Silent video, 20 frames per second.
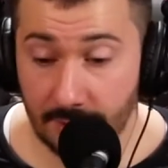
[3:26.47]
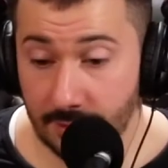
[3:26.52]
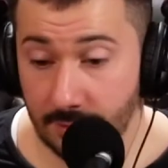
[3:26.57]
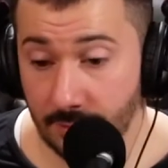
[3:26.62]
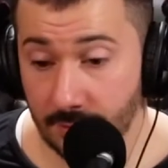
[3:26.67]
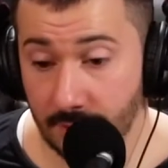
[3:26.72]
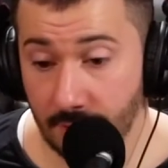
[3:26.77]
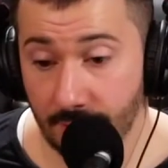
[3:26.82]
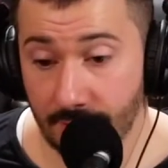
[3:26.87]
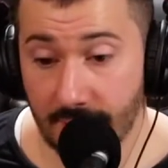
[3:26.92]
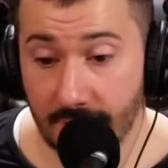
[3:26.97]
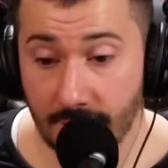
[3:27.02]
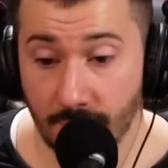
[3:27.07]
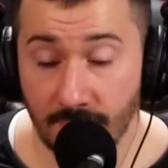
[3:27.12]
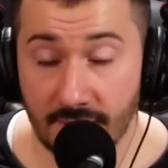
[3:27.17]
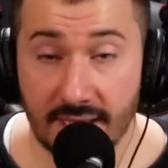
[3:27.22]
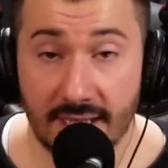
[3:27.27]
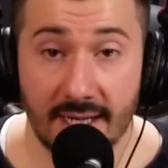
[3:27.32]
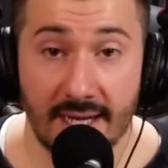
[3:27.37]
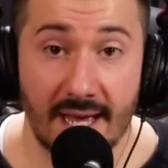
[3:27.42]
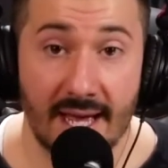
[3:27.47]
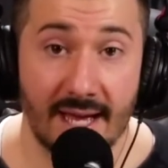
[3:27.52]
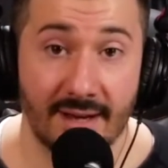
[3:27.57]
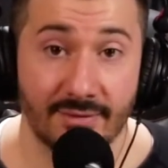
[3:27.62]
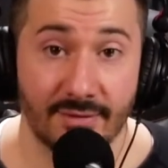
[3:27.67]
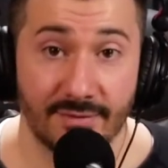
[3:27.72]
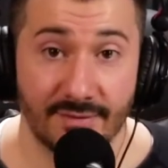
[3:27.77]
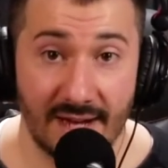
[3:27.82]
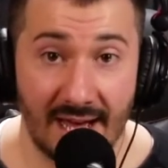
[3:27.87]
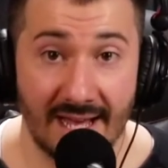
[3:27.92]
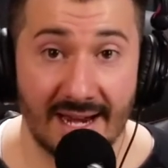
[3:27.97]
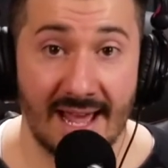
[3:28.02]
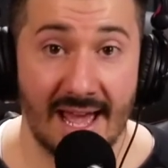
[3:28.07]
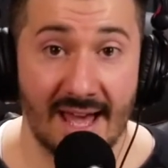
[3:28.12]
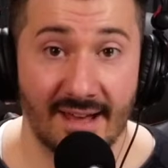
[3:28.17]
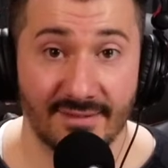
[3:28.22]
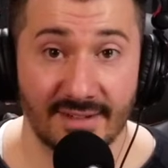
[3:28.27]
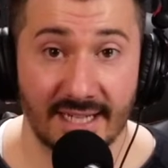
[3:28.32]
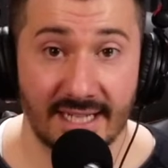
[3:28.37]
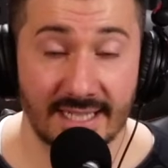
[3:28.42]
we're going on a week and a half of not
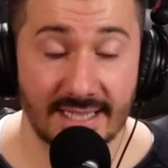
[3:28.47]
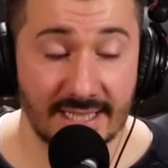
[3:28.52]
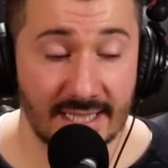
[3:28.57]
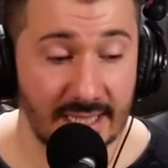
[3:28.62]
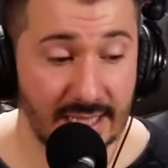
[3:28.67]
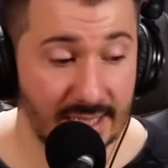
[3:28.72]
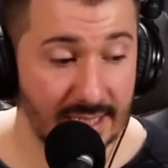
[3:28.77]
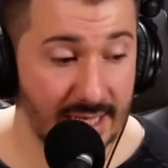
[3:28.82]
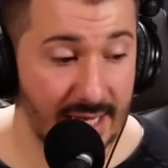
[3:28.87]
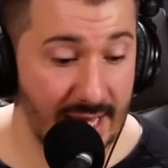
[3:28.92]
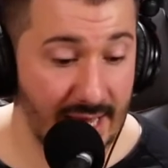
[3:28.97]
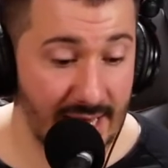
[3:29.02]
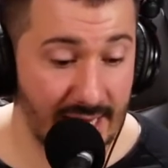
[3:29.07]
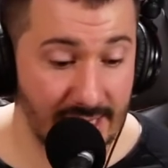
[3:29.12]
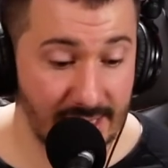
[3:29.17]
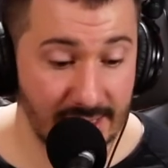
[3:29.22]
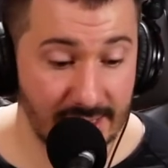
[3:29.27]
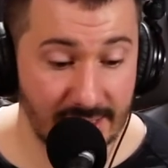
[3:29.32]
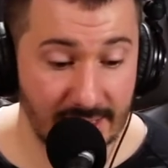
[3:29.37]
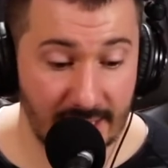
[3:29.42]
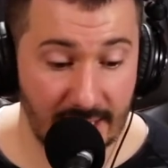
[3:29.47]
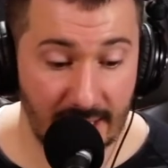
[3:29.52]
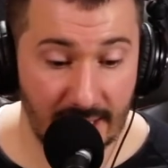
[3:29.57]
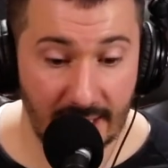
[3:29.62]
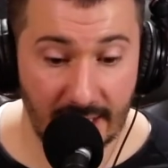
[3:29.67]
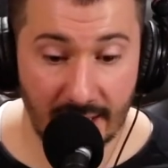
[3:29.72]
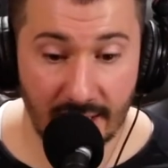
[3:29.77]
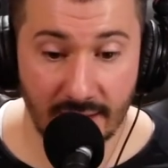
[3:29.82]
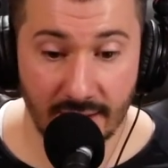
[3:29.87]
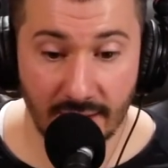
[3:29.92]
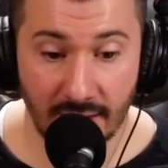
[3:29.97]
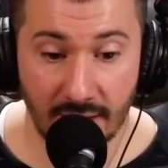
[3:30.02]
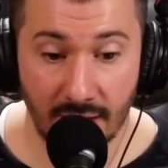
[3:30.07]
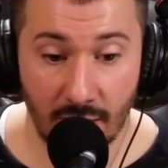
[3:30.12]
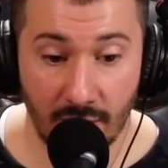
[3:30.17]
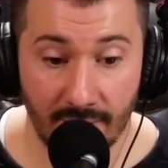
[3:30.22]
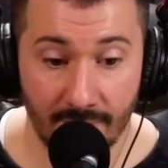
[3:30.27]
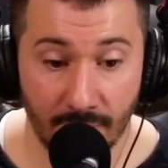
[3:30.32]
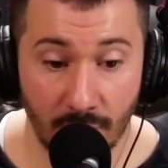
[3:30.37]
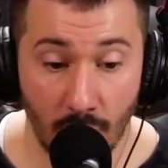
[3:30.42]
having it, and
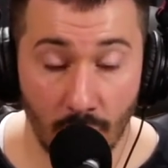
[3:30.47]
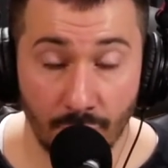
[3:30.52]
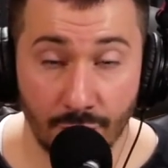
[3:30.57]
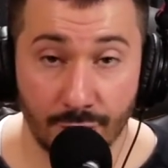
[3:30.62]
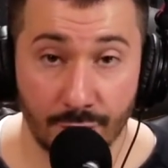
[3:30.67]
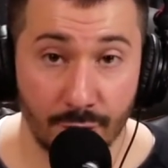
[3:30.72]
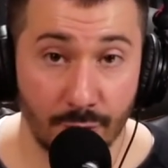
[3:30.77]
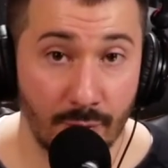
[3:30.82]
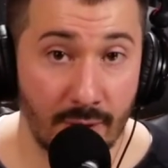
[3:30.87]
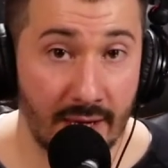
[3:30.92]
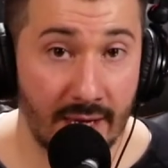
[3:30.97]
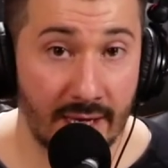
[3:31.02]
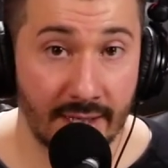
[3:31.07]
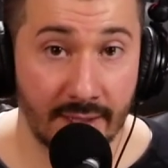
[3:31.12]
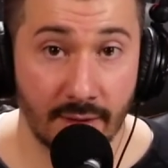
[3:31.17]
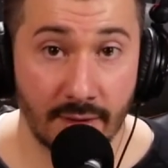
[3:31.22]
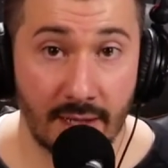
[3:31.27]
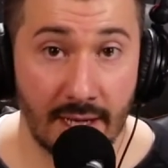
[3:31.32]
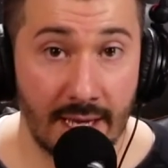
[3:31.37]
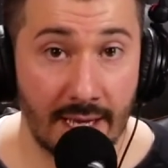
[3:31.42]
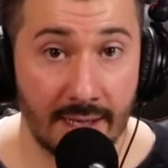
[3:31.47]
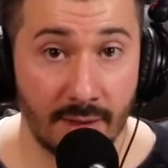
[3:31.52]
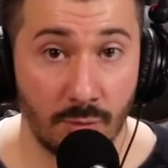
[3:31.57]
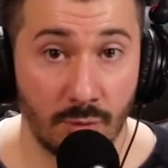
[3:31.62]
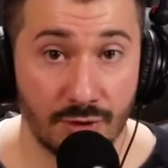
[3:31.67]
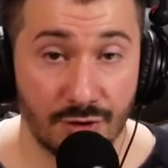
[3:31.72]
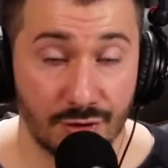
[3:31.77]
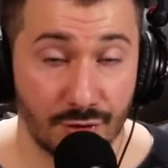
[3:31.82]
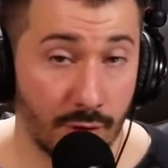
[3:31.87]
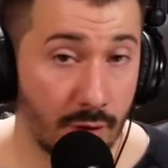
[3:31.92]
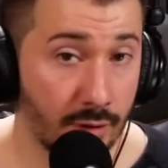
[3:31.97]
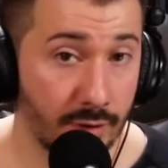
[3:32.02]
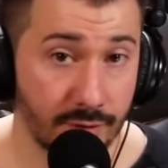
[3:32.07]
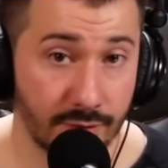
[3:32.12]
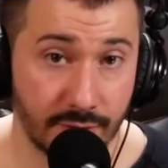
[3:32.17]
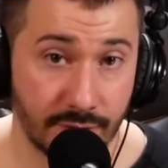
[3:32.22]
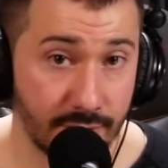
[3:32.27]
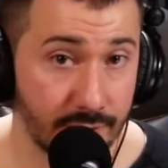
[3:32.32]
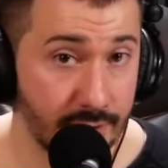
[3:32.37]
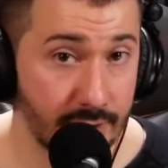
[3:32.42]
I'm going through egg
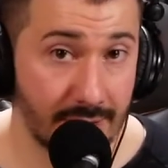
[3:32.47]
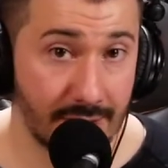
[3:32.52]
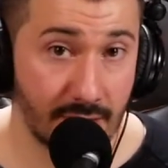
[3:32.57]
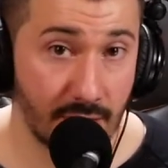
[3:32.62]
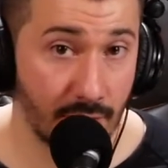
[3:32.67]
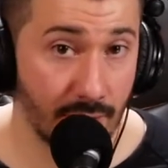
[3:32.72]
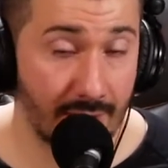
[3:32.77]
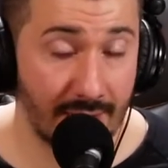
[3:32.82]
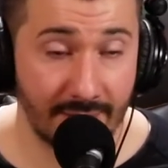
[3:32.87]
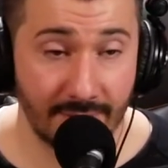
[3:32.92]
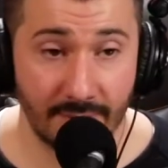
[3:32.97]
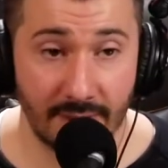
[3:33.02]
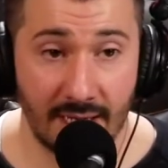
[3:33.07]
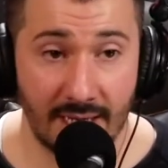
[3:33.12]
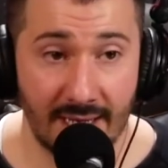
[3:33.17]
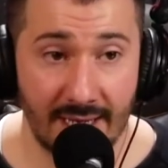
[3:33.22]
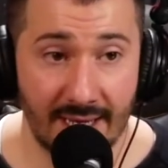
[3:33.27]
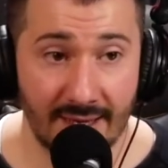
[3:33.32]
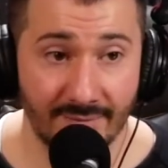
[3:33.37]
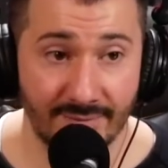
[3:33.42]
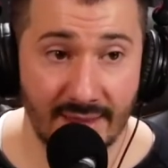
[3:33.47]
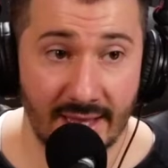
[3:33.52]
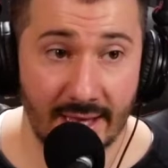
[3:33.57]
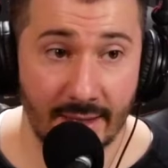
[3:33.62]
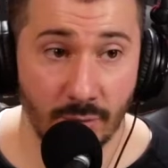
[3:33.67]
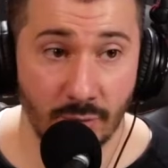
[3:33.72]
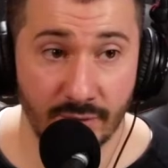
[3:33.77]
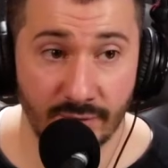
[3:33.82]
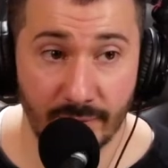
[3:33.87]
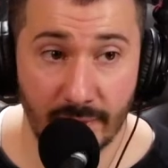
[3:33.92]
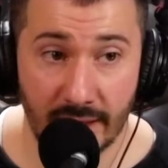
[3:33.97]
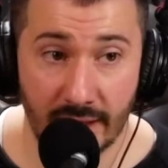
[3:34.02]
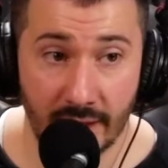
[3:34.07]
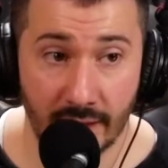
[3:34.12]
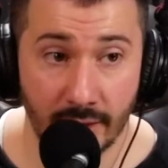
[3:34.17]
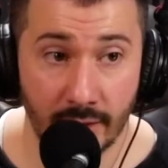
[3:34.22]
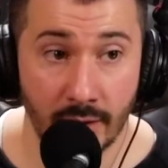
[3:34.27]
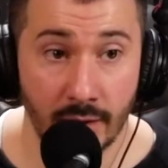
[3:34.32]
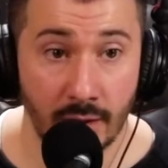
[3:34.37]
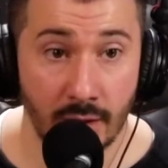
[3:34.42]
withdrawals. I have that. We've been
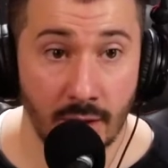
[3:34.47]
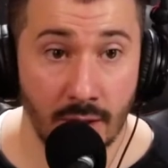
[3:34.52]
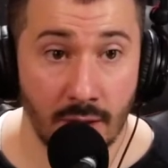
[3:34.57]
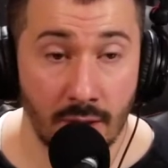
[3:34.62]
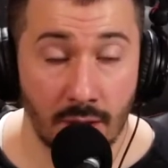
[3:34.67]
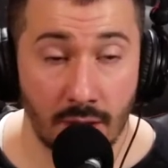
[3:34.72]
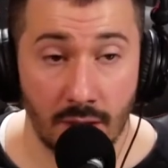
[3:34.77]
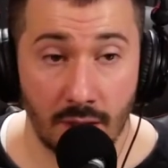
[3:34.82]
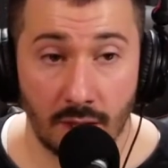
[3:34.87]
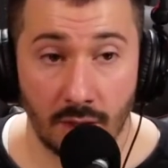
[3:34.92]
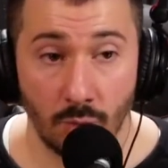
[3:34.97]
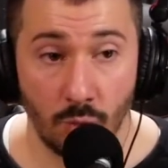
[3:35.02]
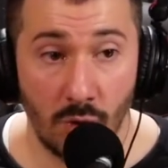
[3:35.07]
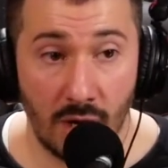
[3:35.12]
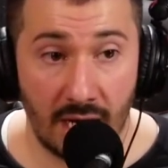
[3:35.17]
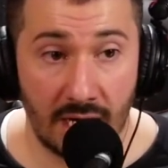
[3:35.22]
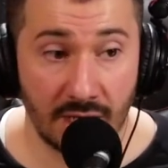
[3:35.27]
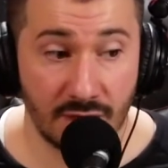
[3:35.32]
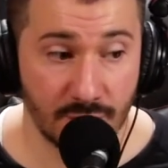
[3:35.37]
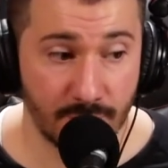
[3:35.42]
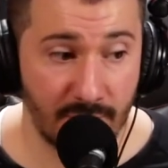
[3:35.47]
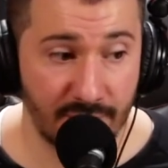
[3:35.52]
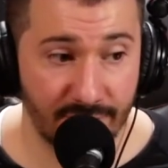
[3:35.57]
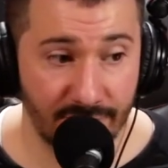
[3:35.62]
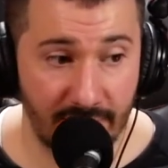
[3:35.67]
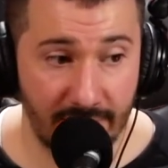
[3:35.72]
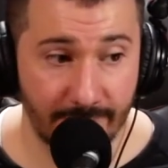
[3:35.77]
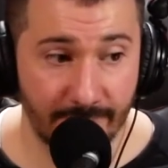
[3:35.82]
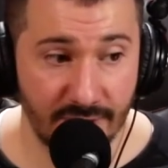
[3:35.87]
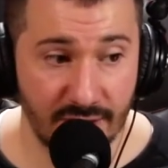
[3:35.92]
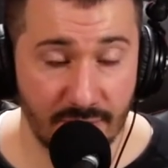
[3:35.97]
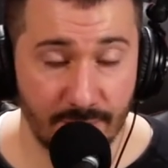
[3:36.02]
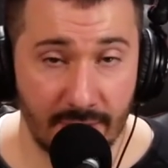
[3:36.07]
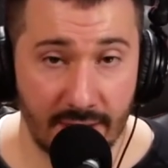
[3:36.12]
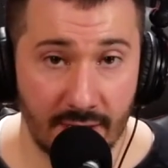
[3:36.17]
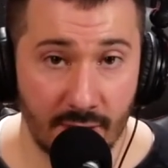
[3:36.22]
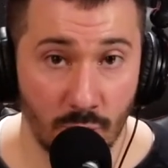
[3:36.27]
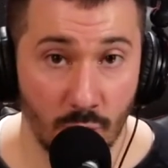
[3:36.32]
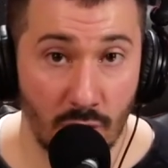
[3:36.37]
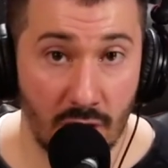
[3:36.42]
on watch. My family's been
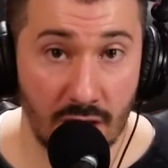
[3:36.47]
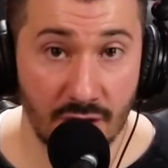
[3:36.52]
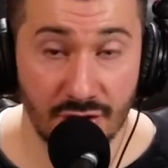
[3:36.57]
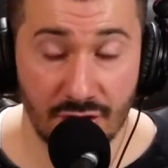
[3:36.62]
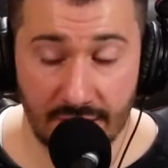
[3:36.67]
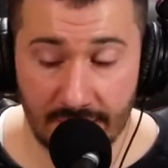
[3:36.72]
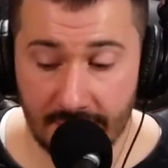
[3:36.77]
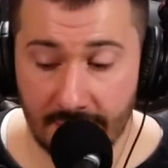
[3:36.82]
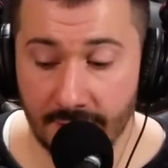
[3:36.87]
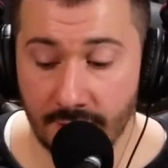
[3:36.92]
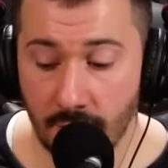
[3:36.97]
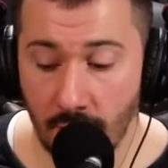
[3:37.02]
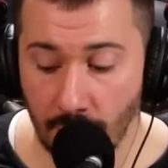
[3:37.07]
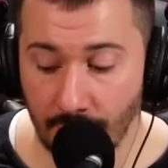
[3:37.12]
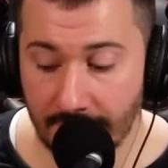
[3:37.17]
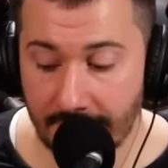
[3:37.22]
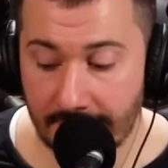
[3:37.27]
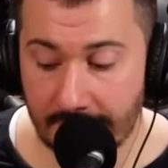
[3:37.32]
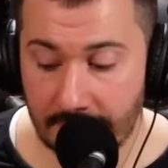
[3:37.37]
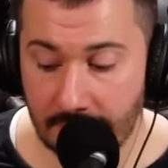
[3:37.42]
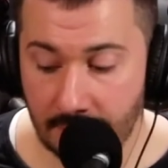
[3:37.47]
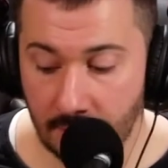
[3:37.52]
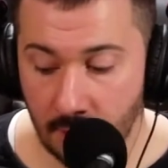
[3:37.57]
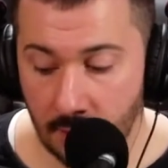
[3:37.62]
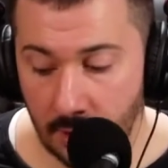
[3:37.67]
on watch and on notice.